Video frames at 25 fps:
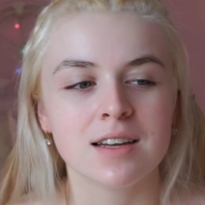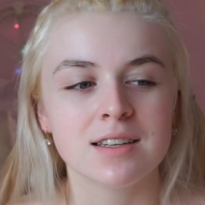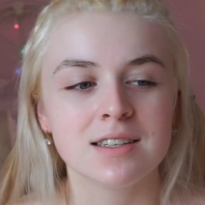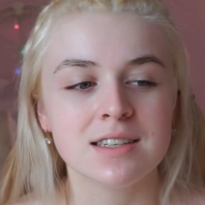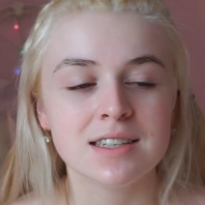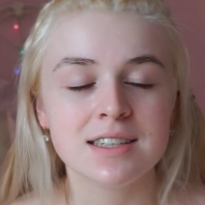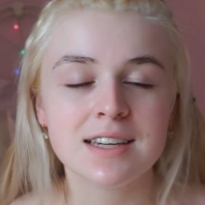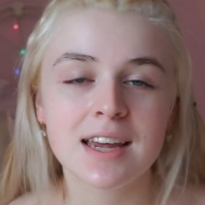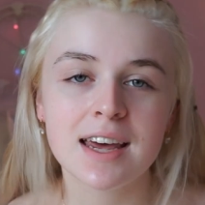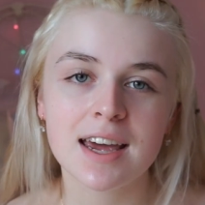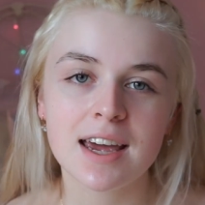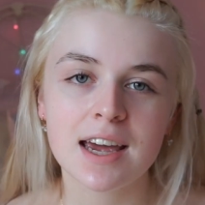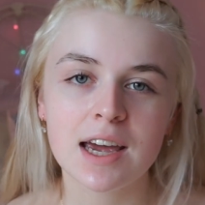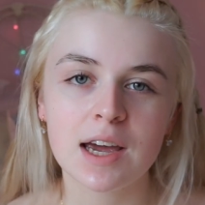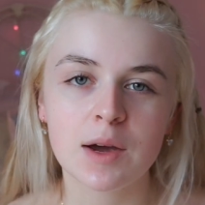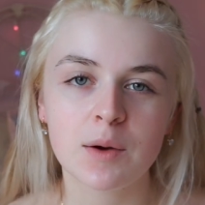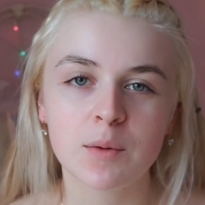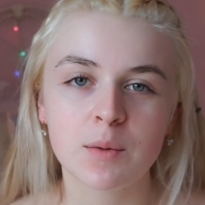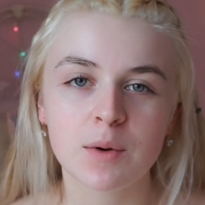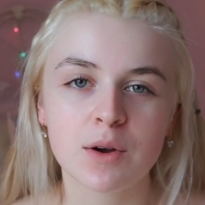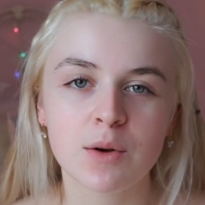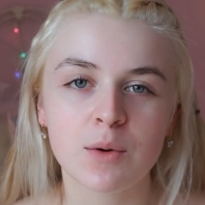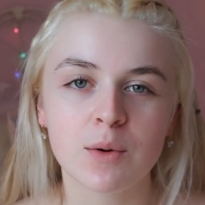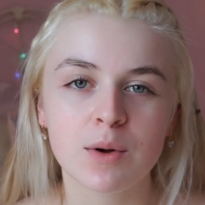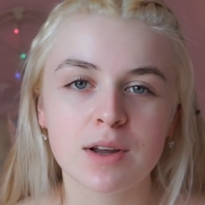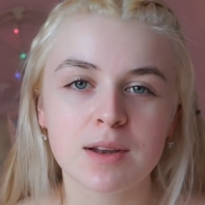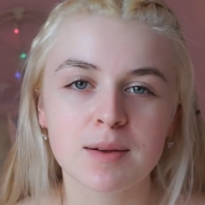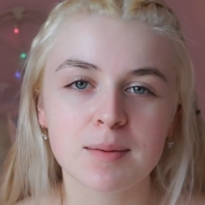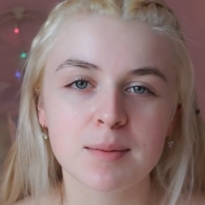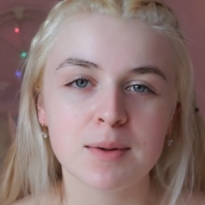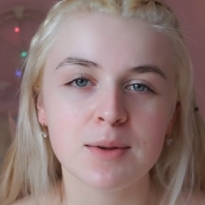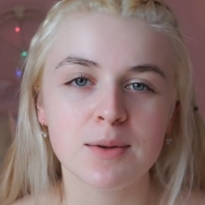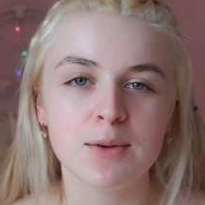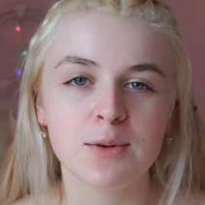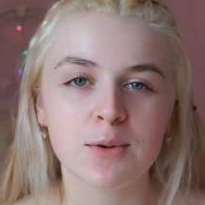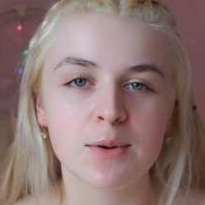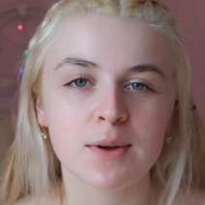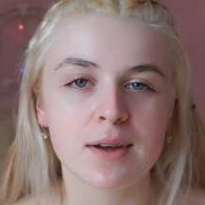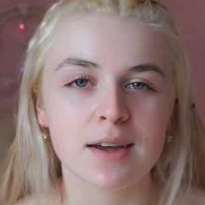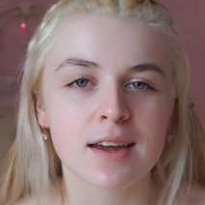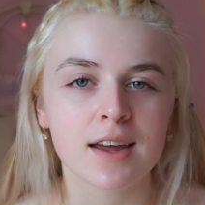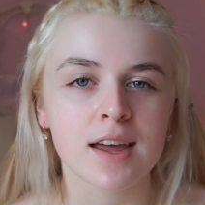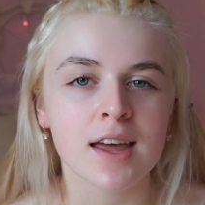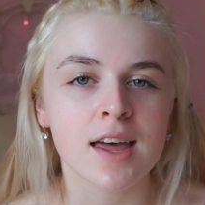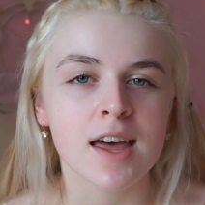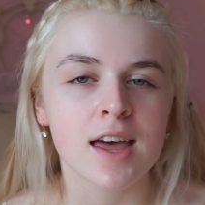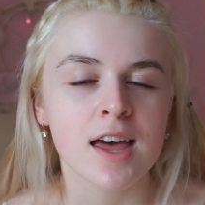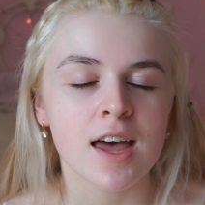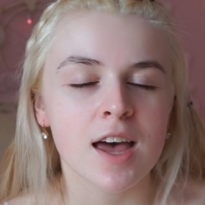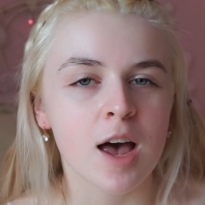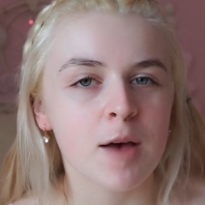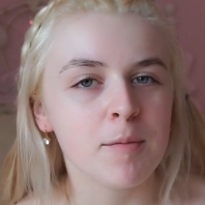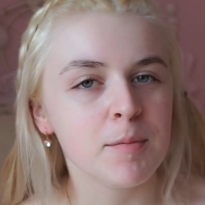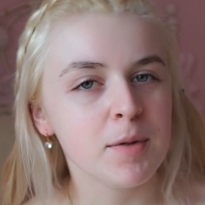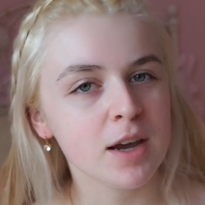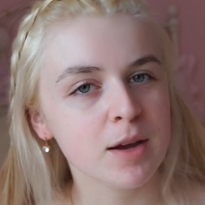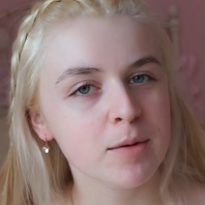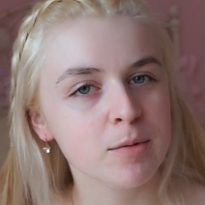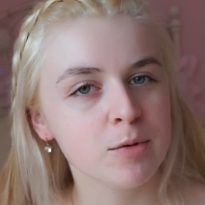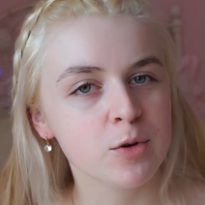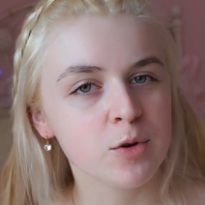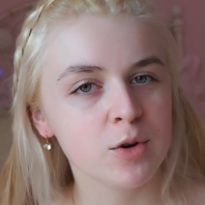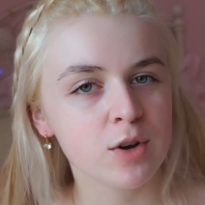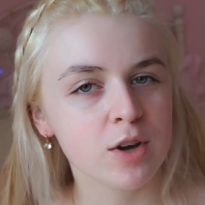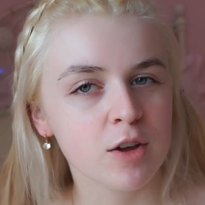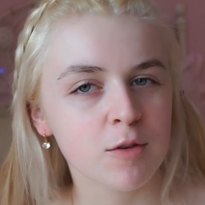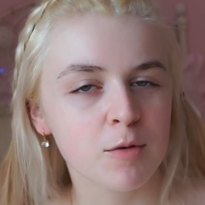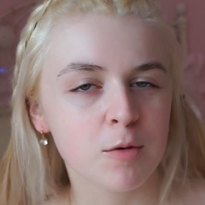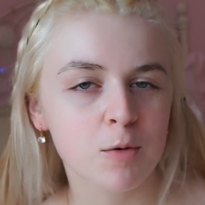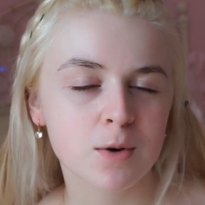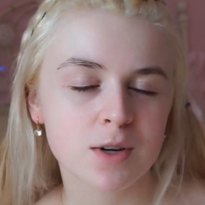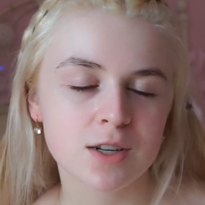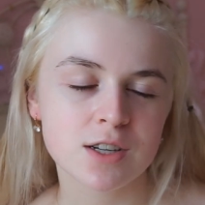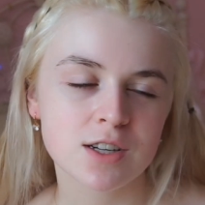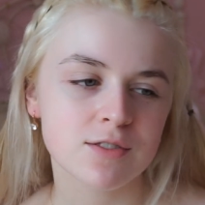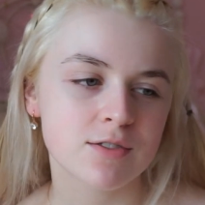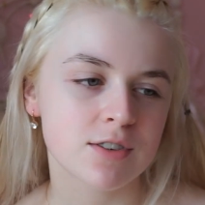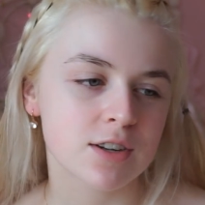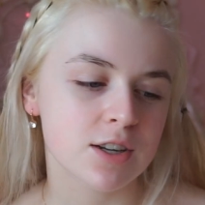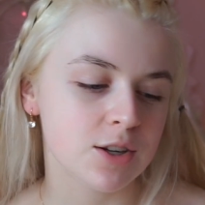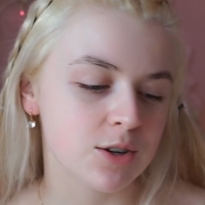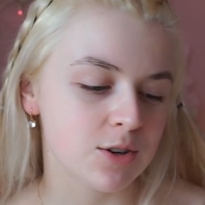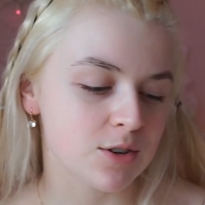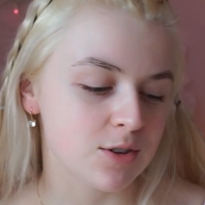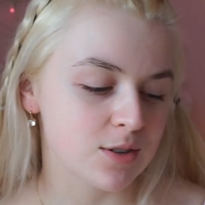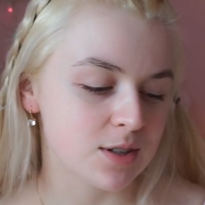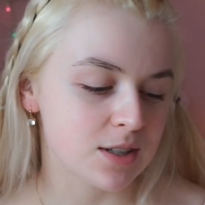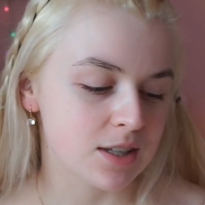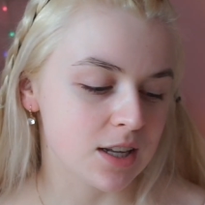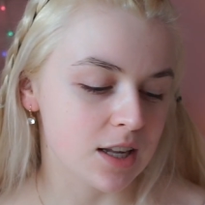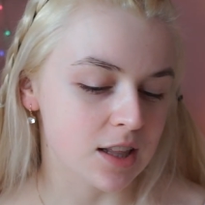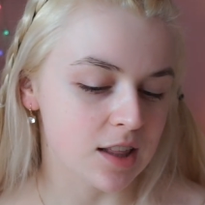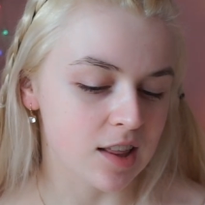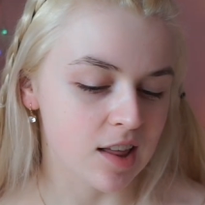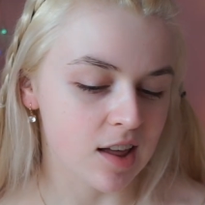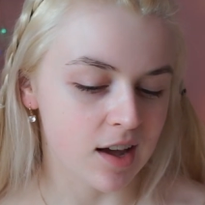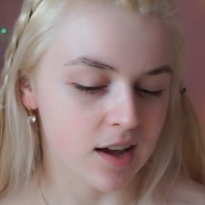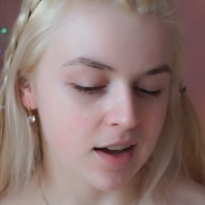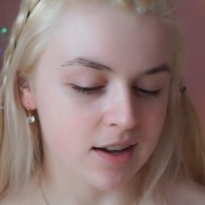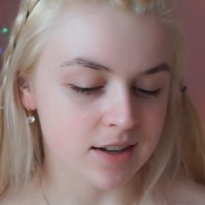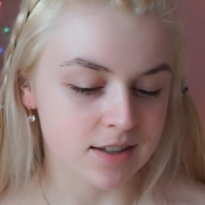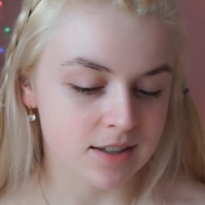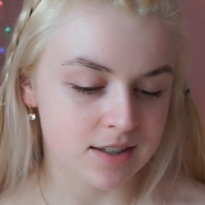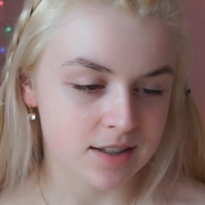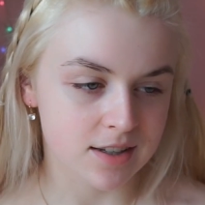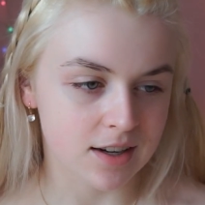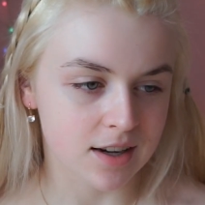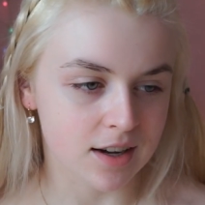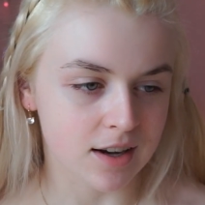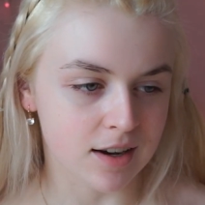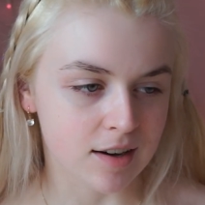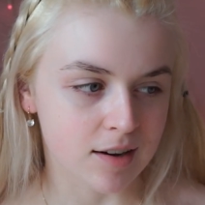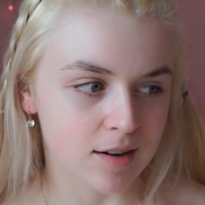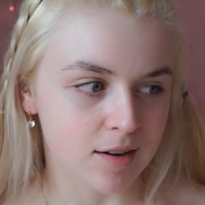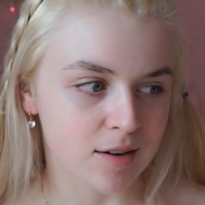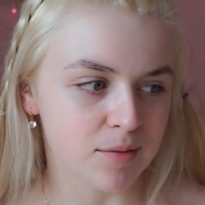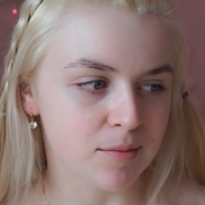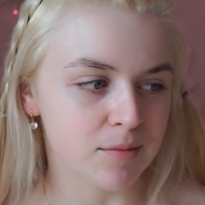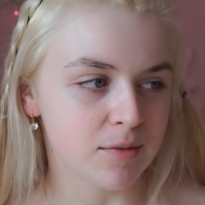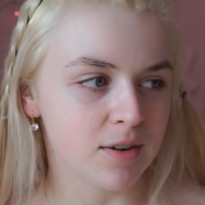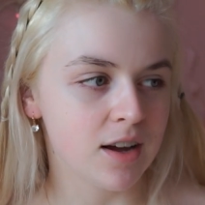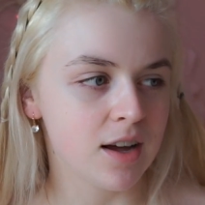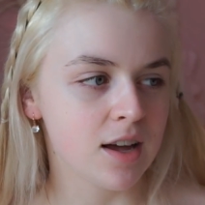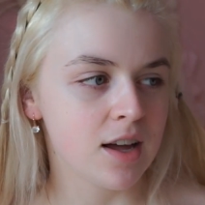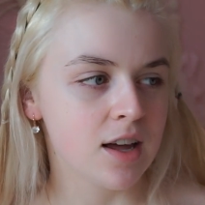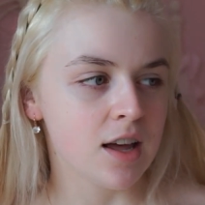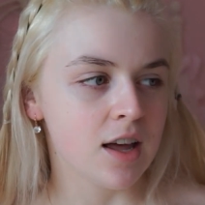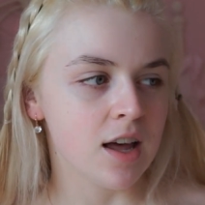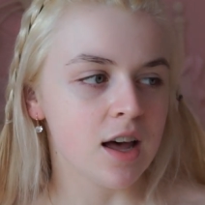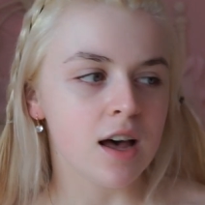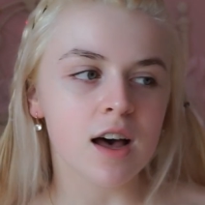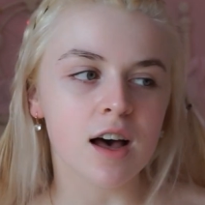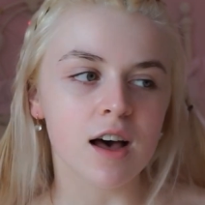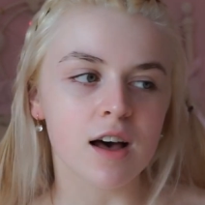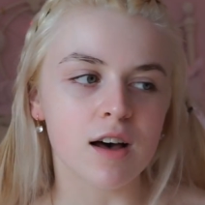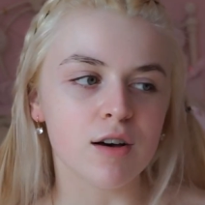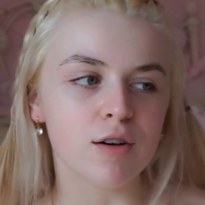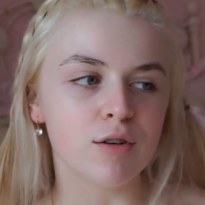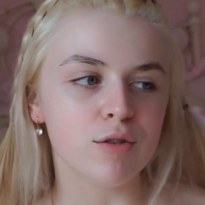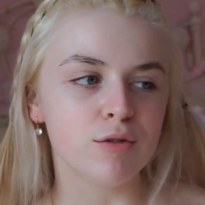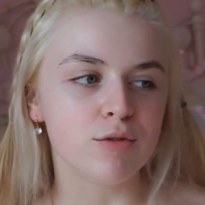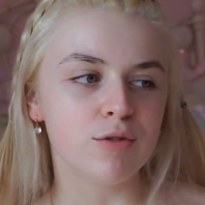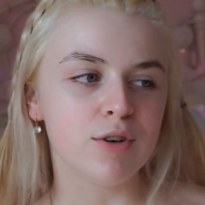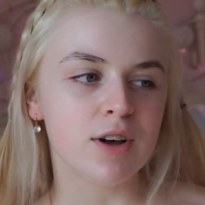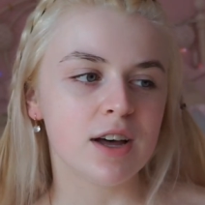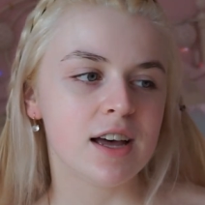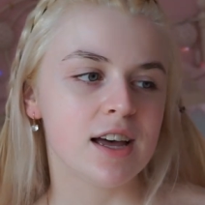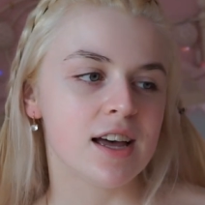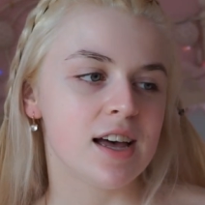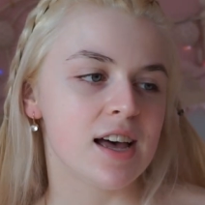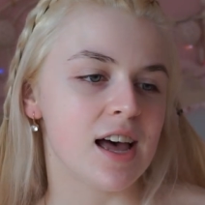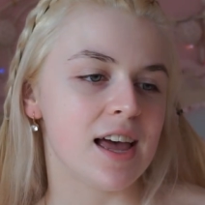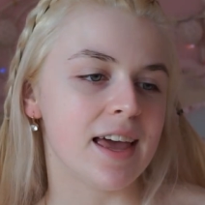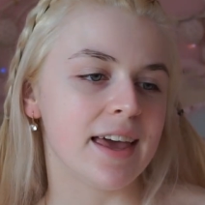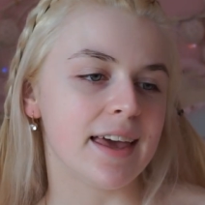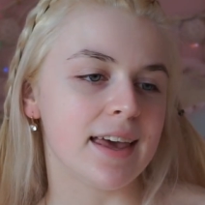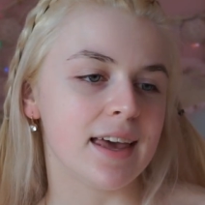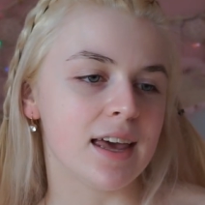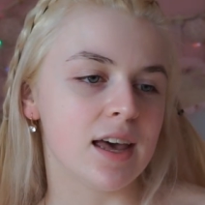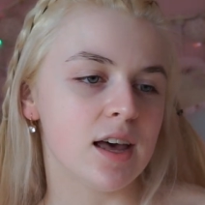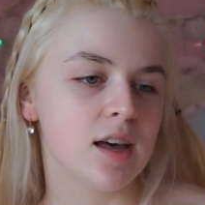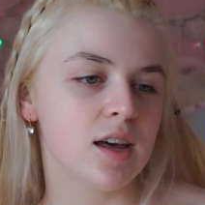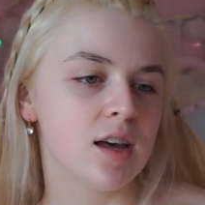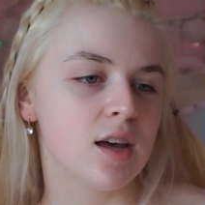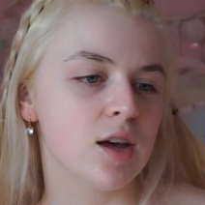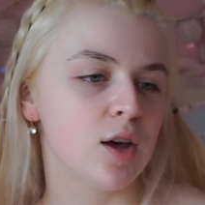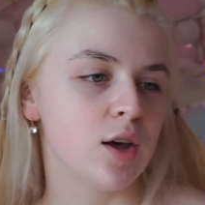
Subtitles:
Today we're going to be doing a makeup tutorial. I've been watching videos a lot of a